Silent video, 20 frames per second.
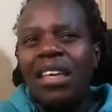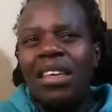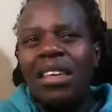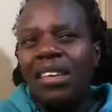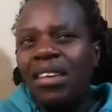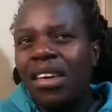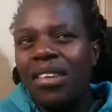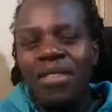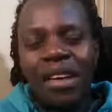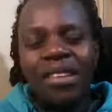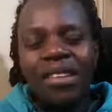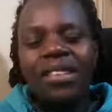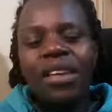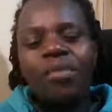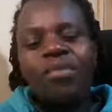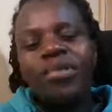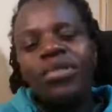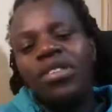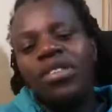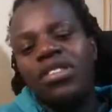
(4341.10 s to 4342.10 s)
even
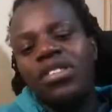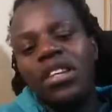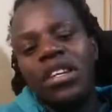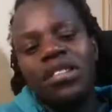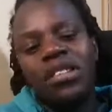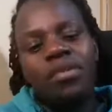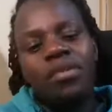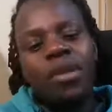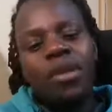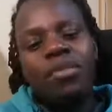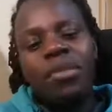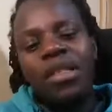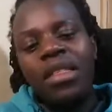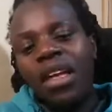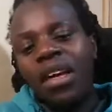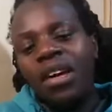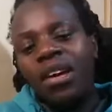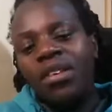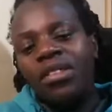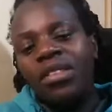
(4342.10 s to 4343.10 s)
subconsciously, maybe
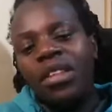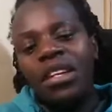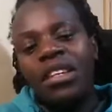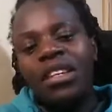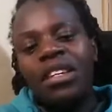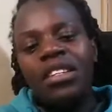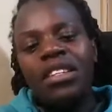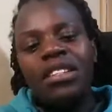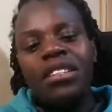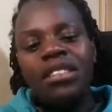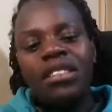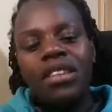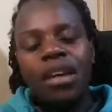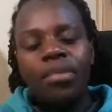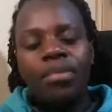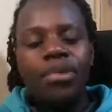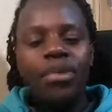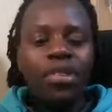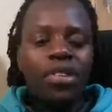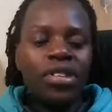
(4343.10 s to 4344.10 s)
they did it
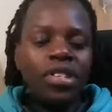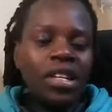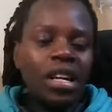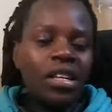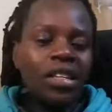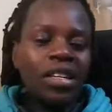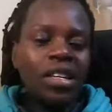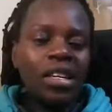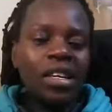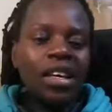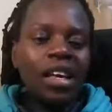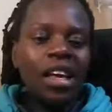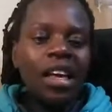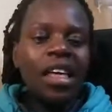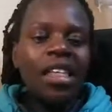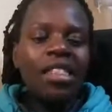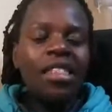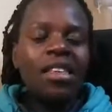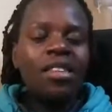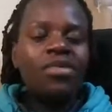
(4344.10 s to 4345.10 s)
subconsciously.
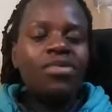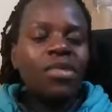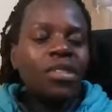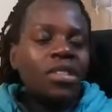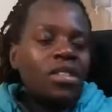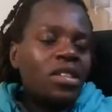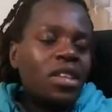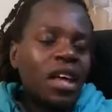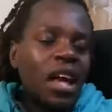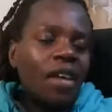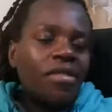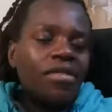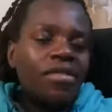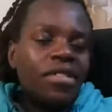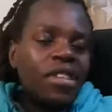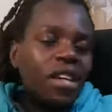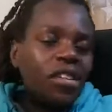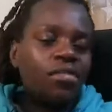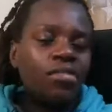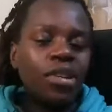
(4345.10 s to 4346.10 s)
It's what they have
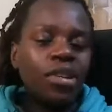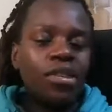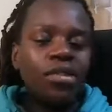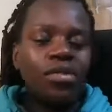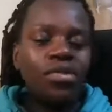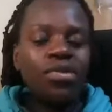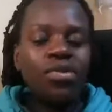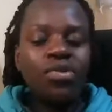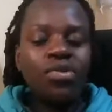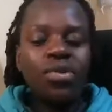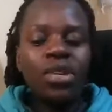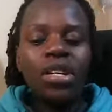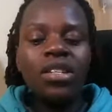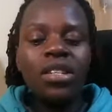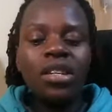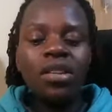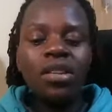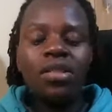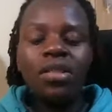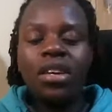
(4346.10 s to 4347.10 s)
just been used to
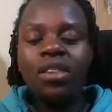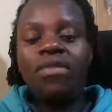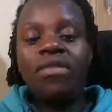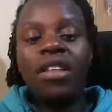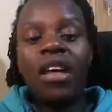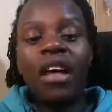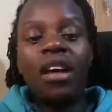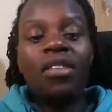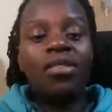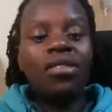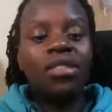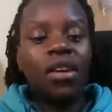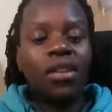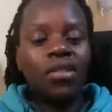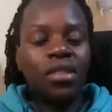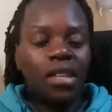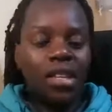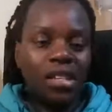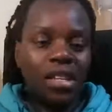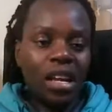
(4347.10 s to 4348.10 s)
eating if they are not
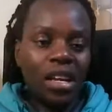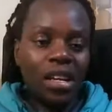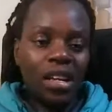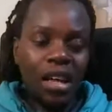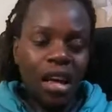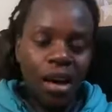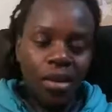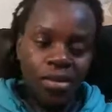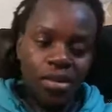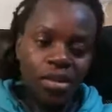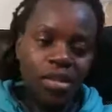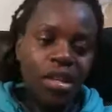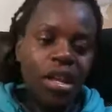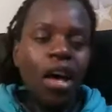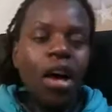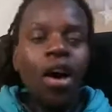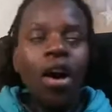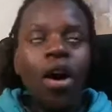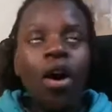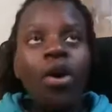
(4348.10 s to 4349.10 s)
out inside the house.
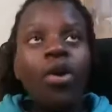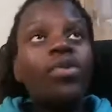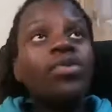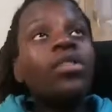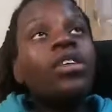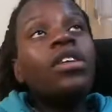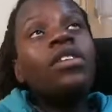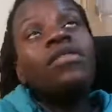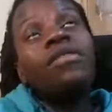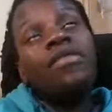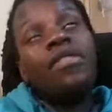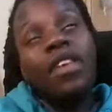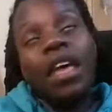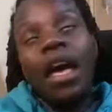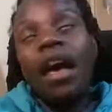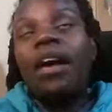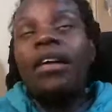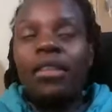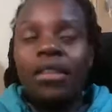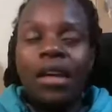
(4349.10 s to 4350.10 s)
Or if,
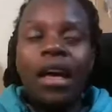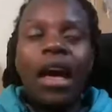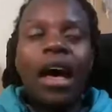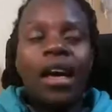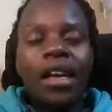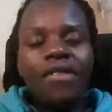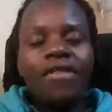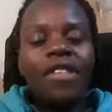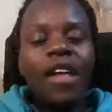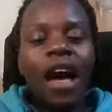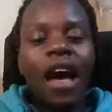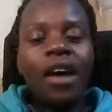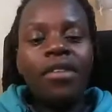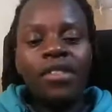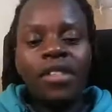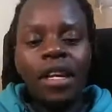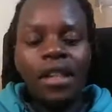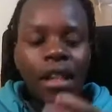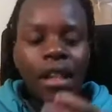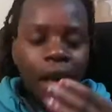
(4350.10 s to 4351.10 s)
yeah, if they're
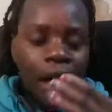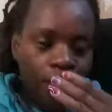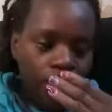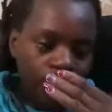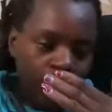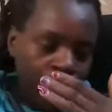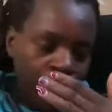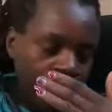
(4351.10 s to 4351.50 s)
outside the house,